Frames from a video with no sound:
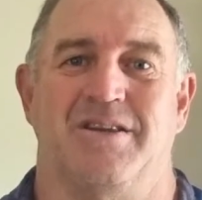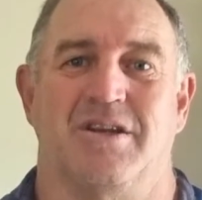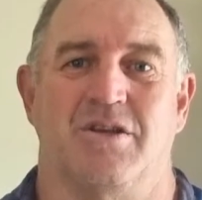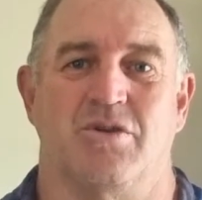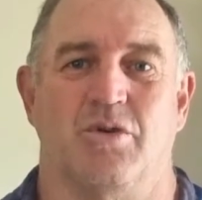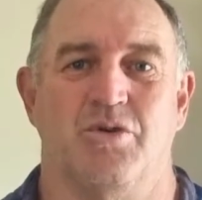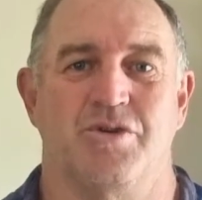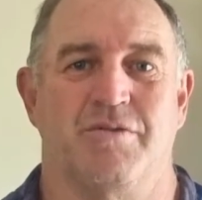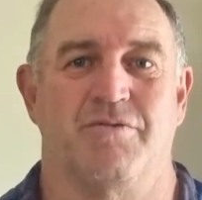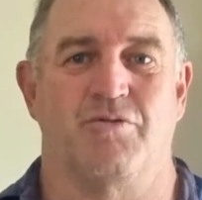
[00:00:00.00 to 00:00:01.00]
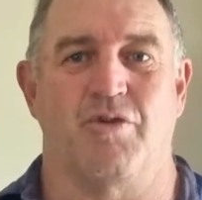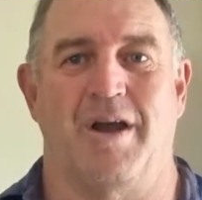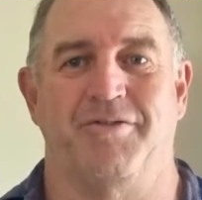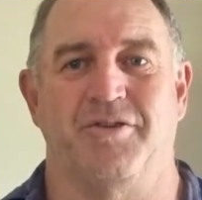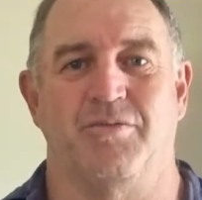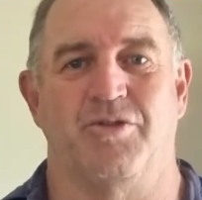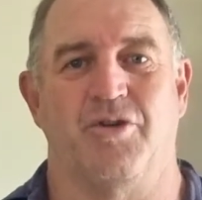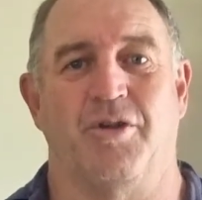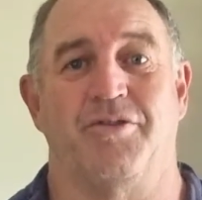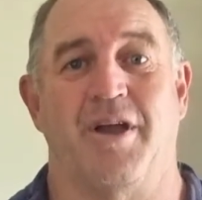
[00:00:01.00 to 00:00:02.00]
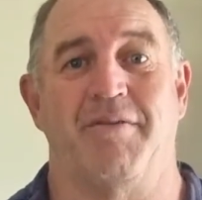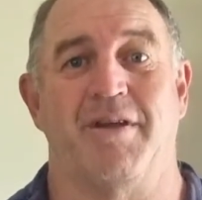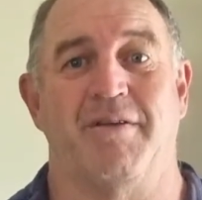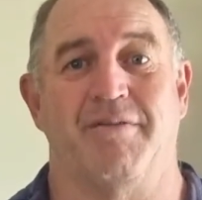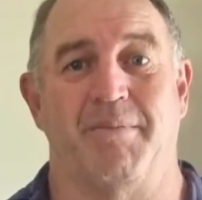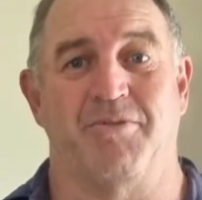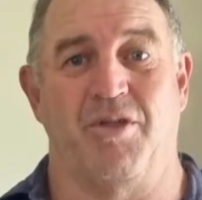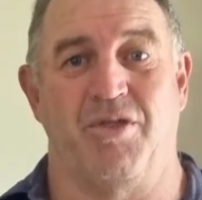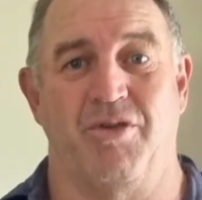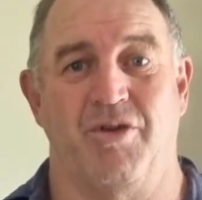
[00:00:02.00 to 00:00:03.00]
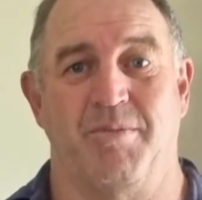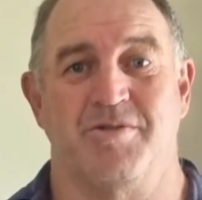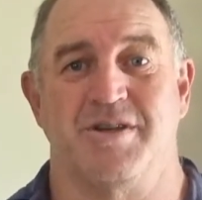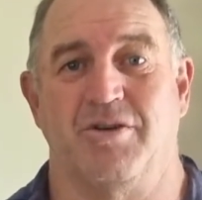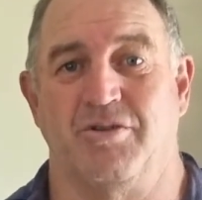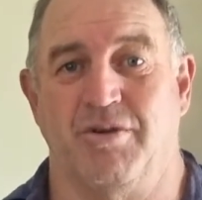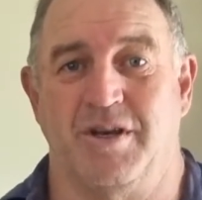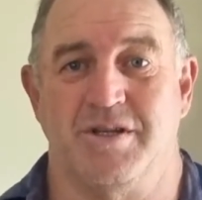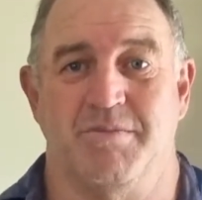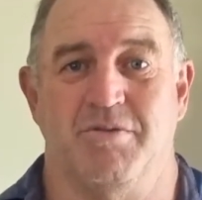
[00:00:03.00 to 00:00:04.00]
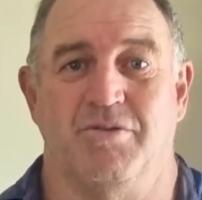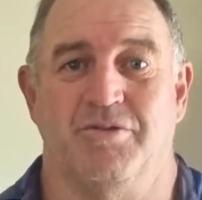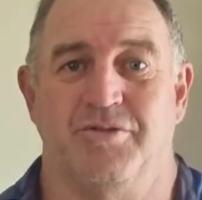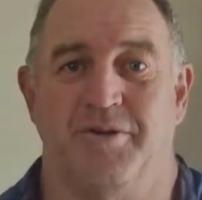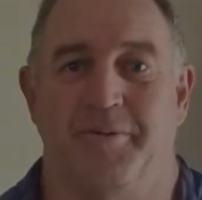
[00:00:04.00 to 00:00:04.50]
the exclusion of drafts can result in a saving of up to 30% on your energy bills.